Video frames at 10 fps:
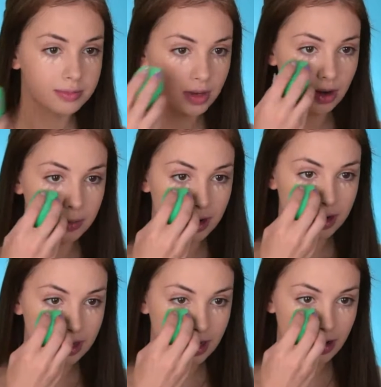I'm gonna
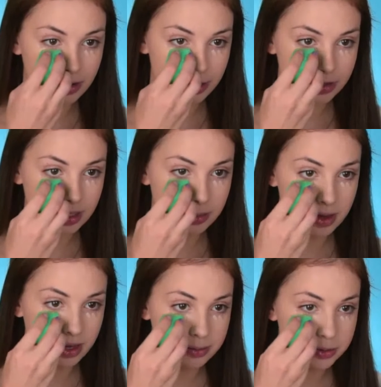blend it out using a
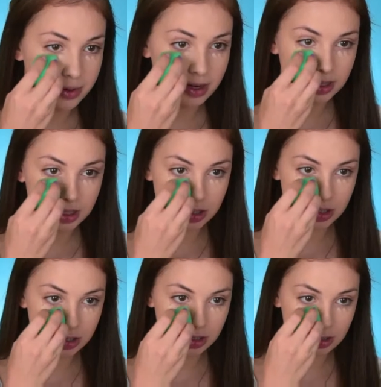makeup sponge.